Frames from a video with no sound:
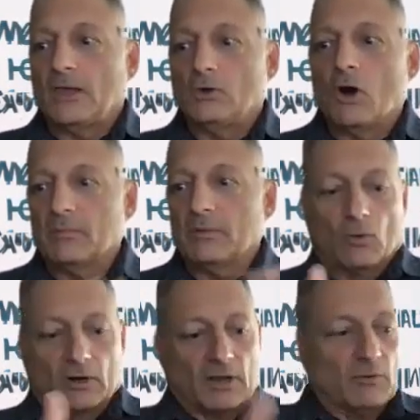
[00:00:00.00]
you ought to be
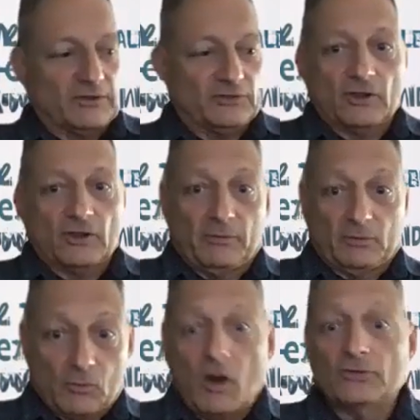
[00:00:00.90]
working with these other people
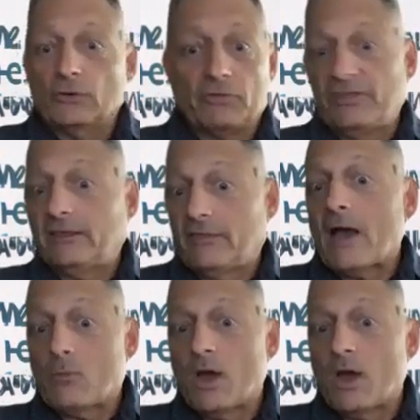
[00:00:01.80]
who also think that